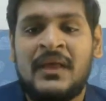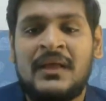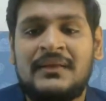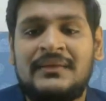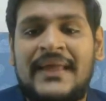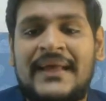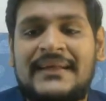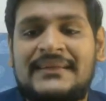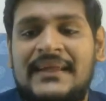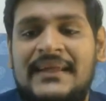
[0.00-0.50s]

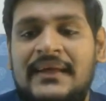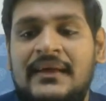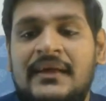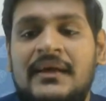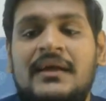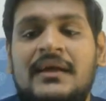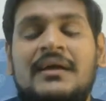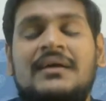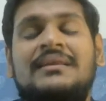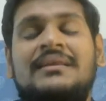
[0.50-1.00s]
Next thing
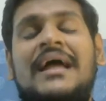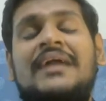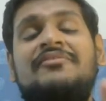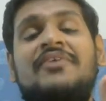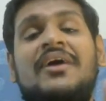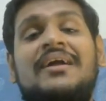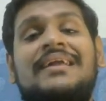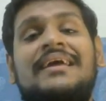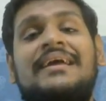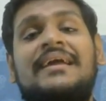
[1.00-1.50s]
that
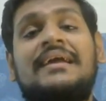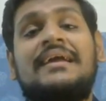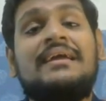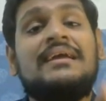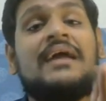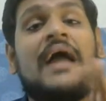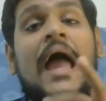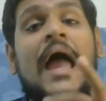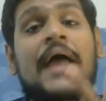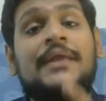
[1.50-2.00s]
we are
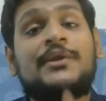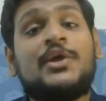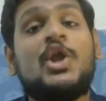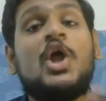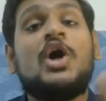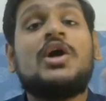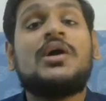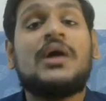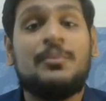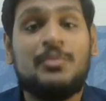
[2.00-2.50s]
taking
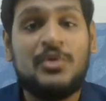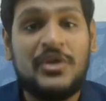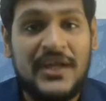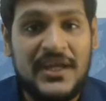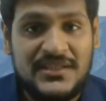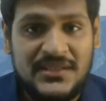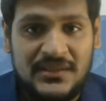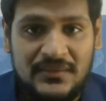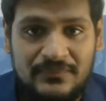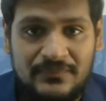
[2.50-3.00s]
analog
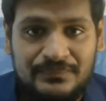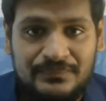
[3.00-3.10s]
communication.